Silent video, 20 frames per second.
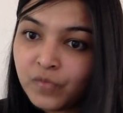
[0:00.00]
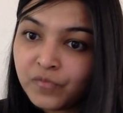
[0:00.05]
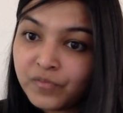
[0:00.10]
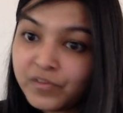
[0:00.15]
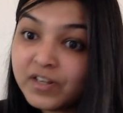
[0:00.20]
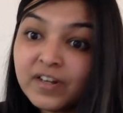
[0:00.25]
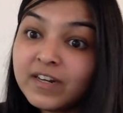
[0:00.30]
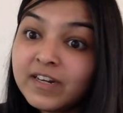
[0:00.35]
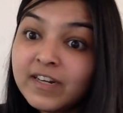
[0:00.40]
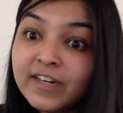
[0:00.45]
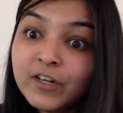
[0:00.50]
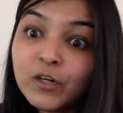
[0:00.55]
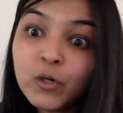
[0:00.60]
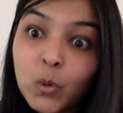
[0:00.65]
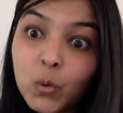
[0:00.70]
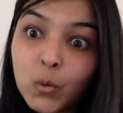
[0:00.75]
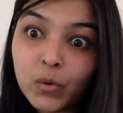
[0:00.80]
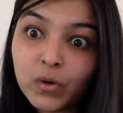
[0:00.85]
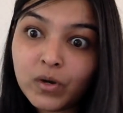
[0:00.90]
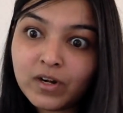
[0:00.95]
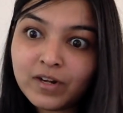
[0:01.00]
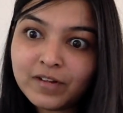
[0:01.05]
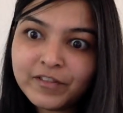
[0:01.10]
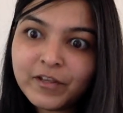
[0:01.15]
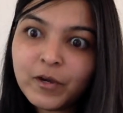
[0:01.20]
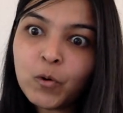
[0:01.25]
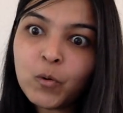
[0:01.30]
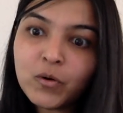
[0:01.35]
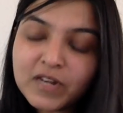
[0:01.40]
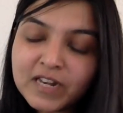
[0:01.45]
They really don't.
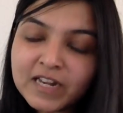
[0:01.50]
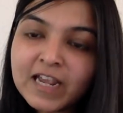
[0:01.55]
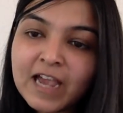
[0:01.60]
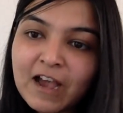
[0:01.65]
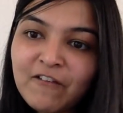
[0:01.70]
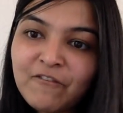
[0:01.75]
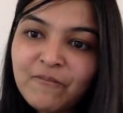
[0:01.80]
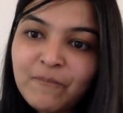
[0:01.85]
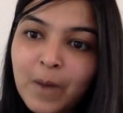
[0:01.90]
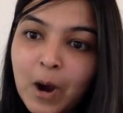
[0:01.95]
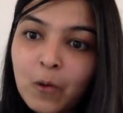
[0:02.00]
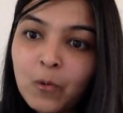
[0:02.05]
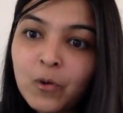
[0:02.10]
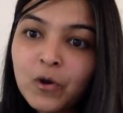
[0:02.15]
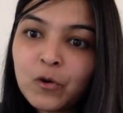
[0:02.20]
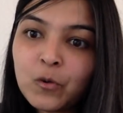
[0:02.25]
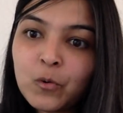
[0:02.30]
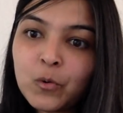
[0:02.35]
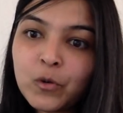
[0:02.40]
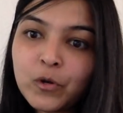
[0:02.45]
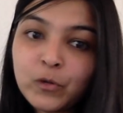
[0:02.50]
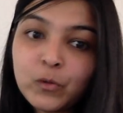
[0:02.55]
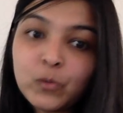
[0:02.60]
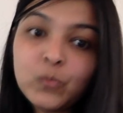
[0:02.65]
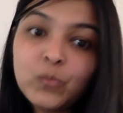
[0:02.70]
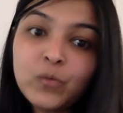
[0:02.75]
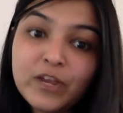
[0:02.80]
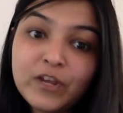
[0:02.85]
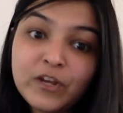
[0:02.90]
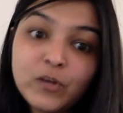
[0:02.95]
They only have power over you
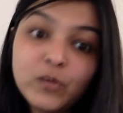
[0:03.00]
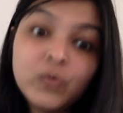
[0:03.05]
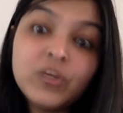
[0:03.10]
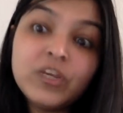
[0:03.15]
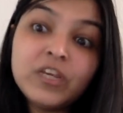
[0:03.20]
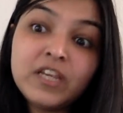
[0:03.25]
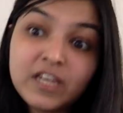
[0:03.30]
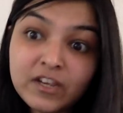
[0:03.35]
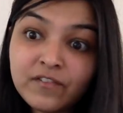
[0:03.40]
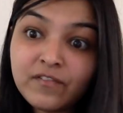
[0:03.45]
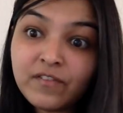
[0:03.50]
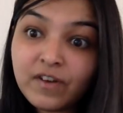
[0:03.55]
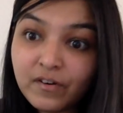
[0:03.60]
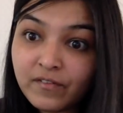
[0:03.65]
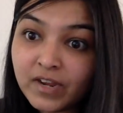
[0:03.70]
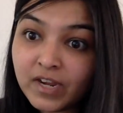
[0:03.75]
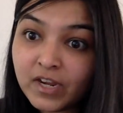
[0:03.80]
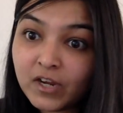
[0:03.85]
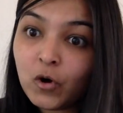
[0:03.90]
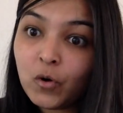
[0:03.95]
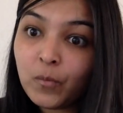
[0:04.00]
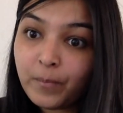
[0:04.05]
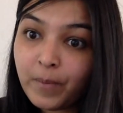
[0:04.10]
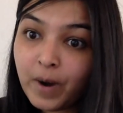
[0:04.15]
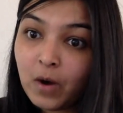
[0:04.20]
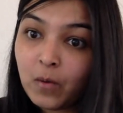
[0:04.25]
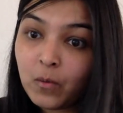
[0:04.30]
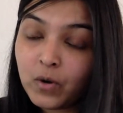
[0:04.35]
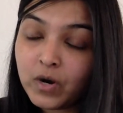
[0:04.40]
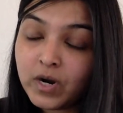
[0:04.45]
when you give away your
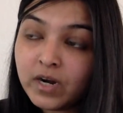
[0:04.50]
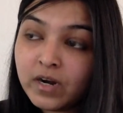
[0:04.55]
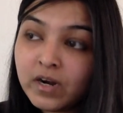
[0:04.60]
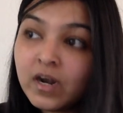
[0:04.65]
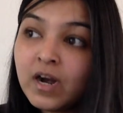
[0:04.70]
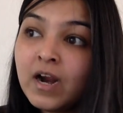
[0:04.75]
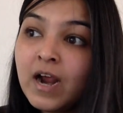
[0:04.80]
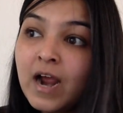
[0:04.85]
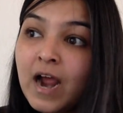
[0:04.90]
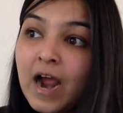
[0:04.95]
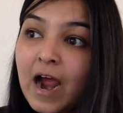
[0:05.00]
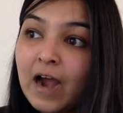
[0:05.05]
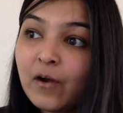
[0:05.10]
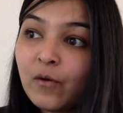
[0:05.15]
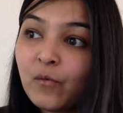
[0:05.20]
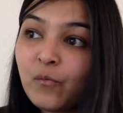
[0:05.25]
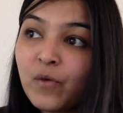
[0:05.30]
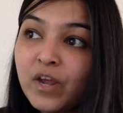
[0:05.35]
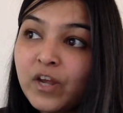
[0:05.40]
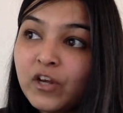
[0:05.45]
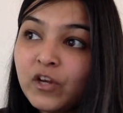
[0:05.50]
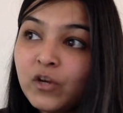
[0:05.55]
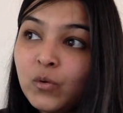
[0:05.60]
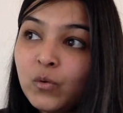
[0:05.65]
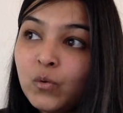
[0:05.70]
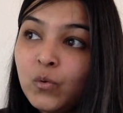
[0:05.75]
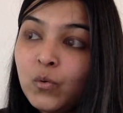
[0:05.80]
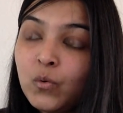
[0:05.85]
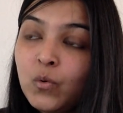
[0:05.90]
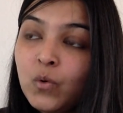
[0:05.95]
power, and when
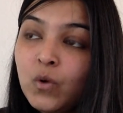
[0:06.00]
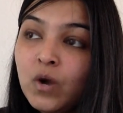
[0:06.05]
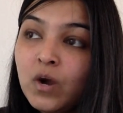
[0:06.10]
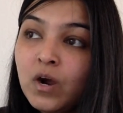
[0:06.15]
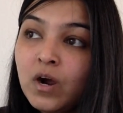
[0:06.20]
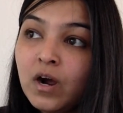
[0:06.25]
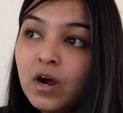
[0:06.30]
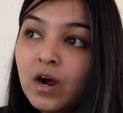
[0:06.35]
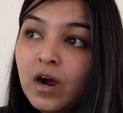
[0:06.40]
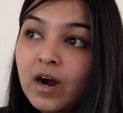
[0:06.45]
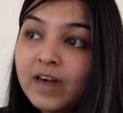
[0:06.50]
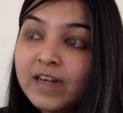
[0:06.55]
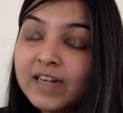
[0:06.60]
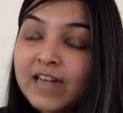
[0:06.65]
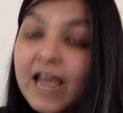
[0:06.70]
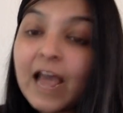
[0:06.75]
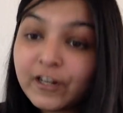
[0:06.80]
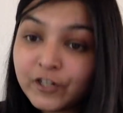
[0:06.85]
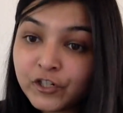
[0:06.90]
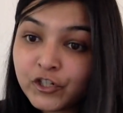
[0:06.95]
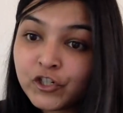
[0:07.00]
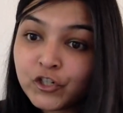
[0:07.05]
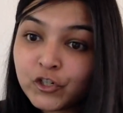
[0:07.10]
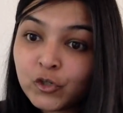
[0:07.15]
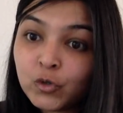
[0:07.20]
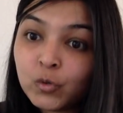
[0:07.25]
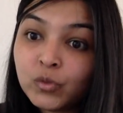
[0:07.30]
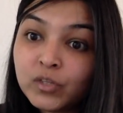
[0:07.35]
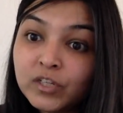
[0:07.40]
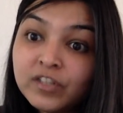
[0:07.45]
you
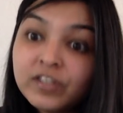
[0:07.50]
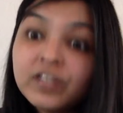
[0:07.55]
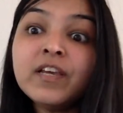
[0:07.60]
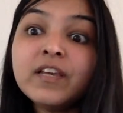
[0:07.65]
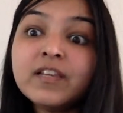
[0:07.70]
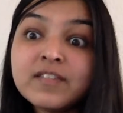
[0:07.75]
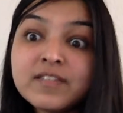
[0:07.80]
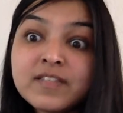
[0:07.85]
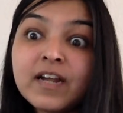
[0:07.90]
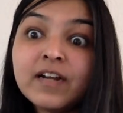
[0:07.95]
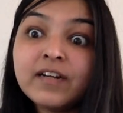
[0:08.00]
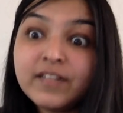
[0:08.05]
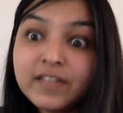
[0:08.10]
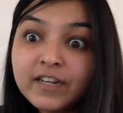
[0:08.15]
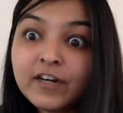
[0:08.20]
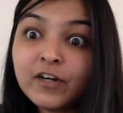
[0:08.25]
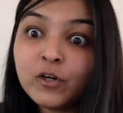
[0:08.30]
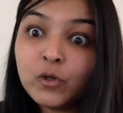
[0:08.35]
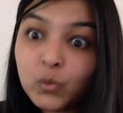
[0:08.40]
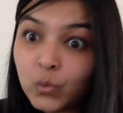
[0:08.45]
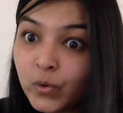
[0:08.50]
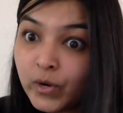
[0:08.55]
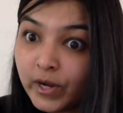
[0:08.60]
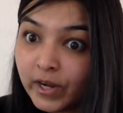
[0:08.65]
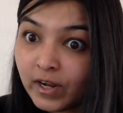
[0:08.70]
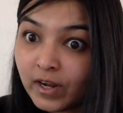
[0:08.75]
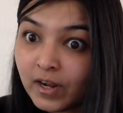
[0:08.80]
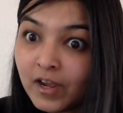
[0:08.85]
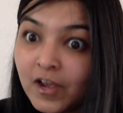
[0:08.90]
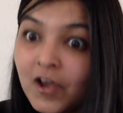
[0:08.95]
attach to the things that they are
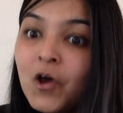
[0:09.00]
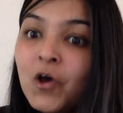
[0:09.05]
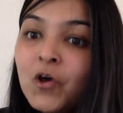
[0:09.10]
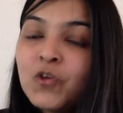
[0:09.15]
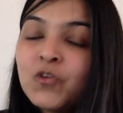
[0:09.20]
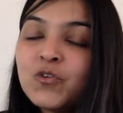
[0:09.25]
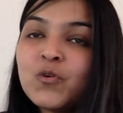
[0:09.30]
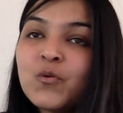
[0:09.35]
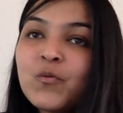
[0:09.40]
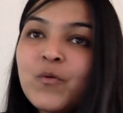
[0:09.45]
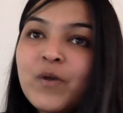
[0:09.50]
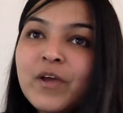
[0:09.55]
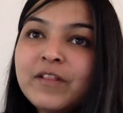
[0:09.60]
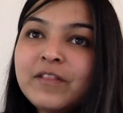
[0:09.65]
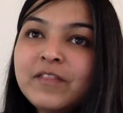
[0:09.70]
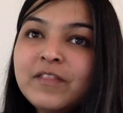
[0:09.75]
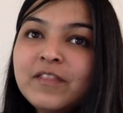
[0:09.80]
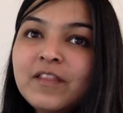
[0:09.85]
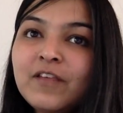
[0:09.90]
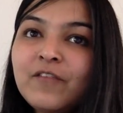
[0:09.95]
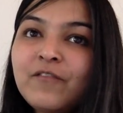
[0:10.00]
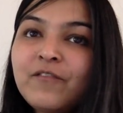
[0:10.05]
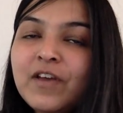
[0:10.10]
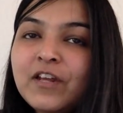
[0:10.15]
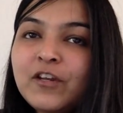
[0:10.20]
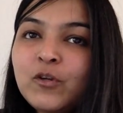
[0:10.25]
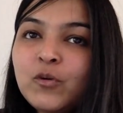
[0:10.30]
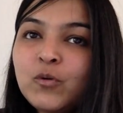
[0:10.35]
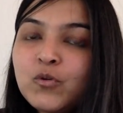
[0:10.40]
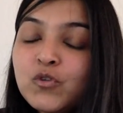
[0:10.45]
doing. So
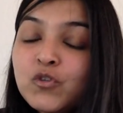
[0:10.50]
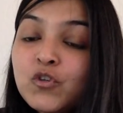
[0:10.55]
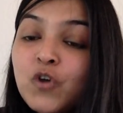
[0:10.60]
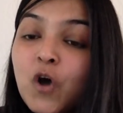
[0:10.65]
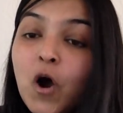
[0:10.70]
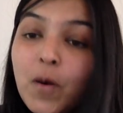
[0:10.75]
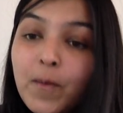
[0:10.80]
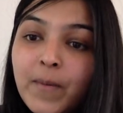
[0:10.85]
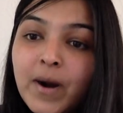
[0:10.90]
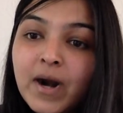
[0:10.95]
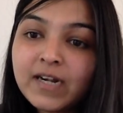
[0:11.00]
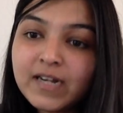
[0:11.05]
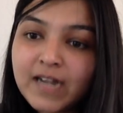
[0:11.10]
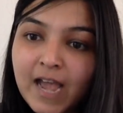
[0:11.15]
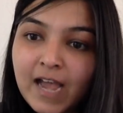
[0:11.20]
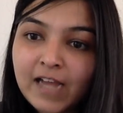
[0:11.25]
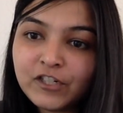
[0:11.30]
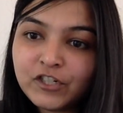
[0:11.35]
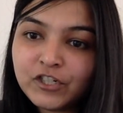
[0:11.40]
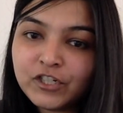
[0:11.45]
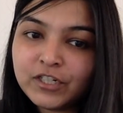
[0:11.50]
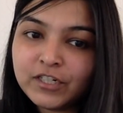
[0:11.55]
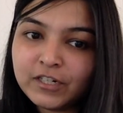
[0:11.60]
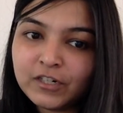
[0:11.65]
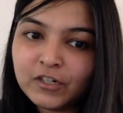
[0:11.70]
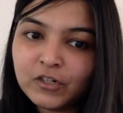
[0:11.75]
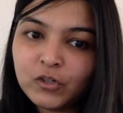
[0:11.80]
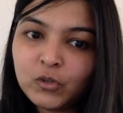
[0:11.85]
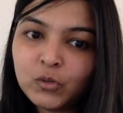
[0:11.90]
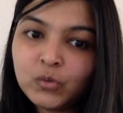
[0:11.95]
when you stop
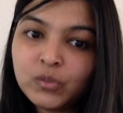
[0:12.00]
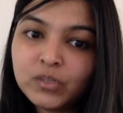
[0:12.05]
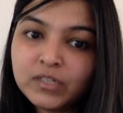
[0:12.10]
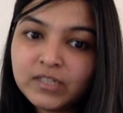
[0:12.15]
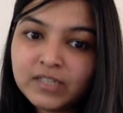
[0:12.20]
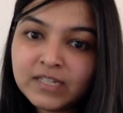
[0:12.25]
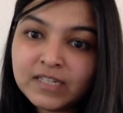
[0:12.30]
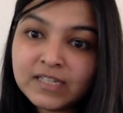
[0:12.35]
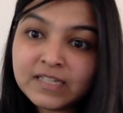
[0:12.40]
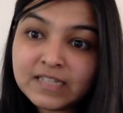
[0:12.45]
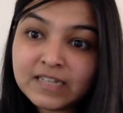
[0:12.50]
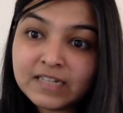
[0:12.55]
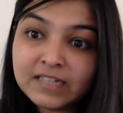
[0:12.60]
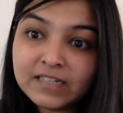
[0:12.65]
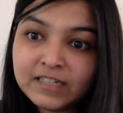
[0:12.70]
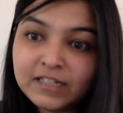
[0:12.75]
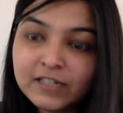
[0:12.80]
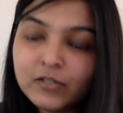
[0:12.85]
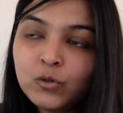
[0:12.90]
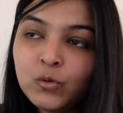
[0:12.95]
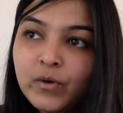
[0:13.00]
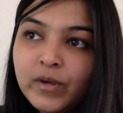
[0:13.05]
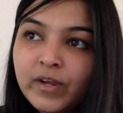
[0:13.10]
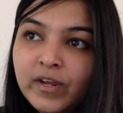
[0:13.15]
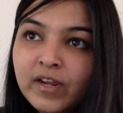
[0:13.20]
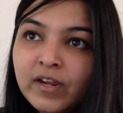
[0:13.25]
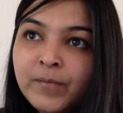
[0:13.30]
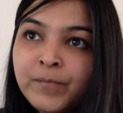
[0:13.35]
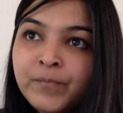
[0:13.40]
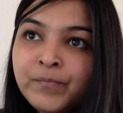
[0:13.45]
attaching to the things that they are
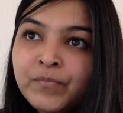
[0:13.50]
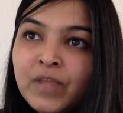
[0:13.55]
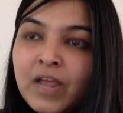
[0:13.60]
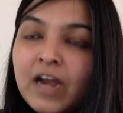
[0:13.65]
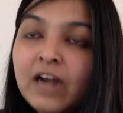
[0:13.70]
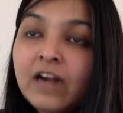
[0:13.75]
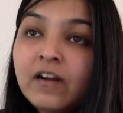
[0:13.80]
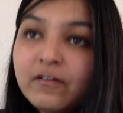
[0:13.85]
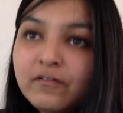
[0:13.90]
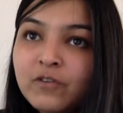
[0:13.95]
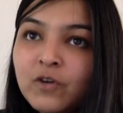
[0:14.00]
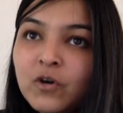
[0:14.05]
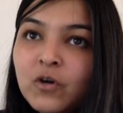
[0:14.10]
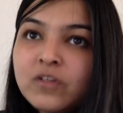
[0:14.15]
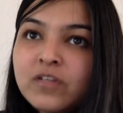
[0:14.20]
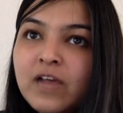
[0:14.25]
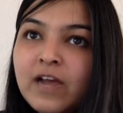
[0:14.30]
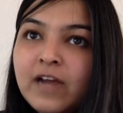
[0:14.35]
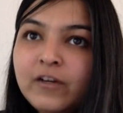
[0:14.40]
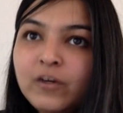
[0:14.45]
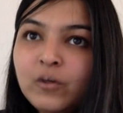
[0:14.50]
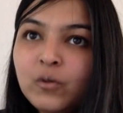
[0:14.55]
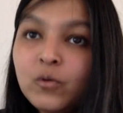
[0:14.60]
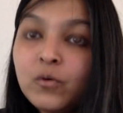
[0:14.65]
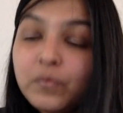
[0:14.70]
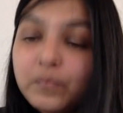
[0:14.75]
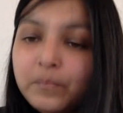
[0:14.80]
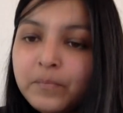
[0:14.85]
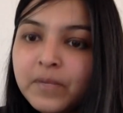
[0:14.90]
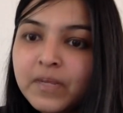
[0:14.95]
doing, and of course I
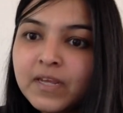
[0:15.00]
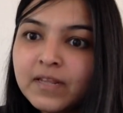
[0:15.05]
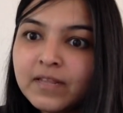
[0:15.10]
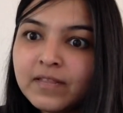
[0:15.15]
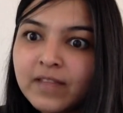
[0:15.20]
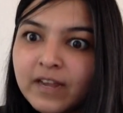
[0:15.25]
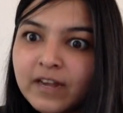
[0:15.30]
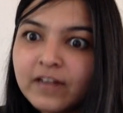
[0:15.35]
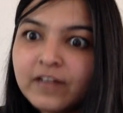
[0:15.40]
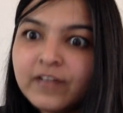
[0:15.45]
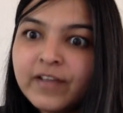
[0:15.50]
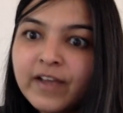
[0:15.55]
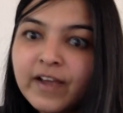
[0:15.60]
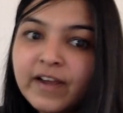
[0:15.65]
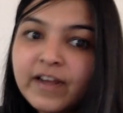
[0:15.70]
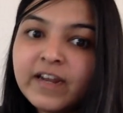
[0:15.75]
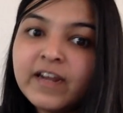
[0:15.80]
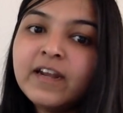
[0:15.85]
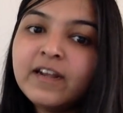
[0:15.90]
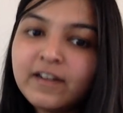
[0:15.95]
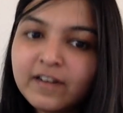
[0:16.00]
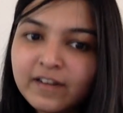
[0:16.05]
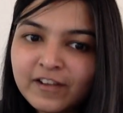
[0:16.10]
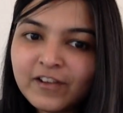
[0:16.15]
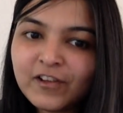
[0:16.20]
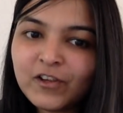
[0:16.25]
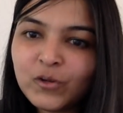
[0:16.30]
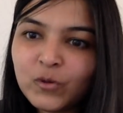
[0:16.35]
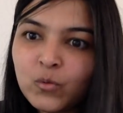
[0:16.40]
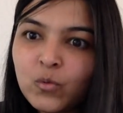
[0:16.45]
don't mean that they are
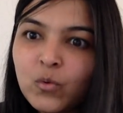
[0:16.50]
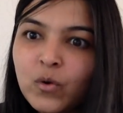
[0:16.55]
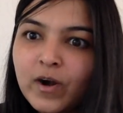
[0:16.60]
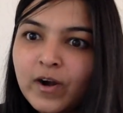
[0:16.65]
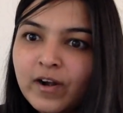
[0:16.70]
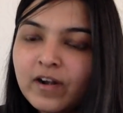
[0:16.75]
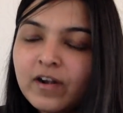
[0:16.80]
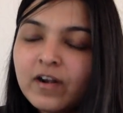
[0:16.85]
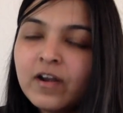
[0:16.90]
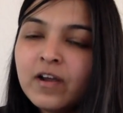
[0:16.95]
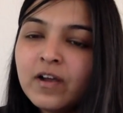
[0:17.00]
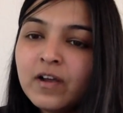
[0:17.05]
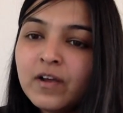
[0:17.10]
hitting you, and